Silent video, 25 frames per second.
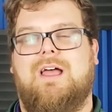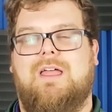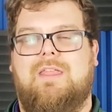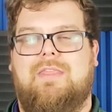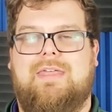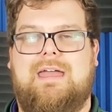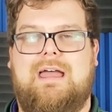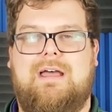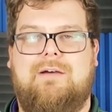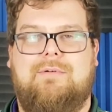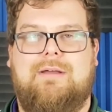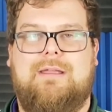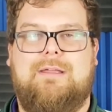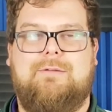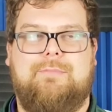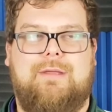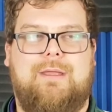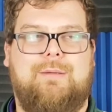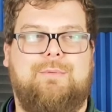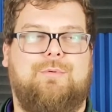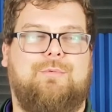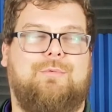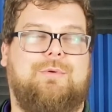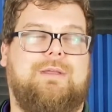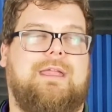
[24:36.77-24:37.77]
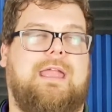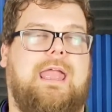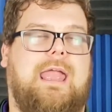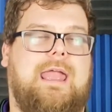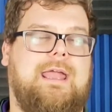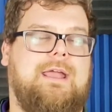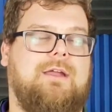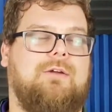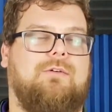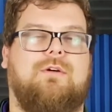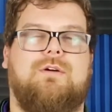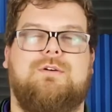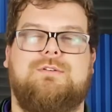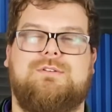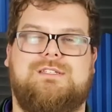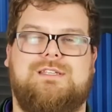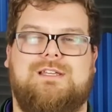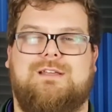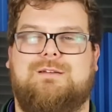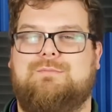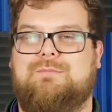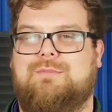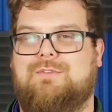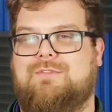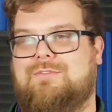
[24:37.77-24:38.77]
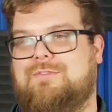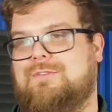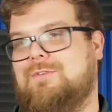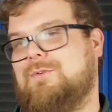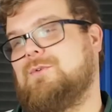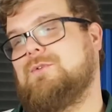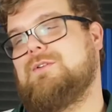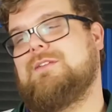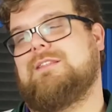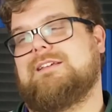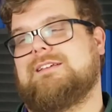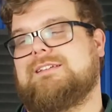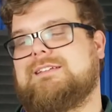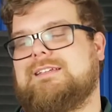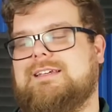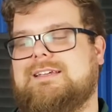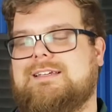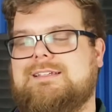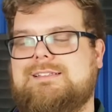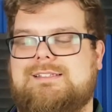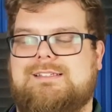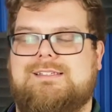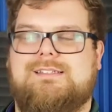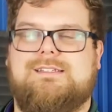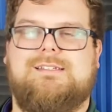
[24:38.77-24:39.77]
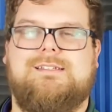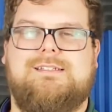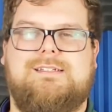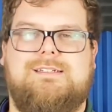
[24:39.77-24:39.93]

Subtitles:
that way maybe we can grow some before this hits.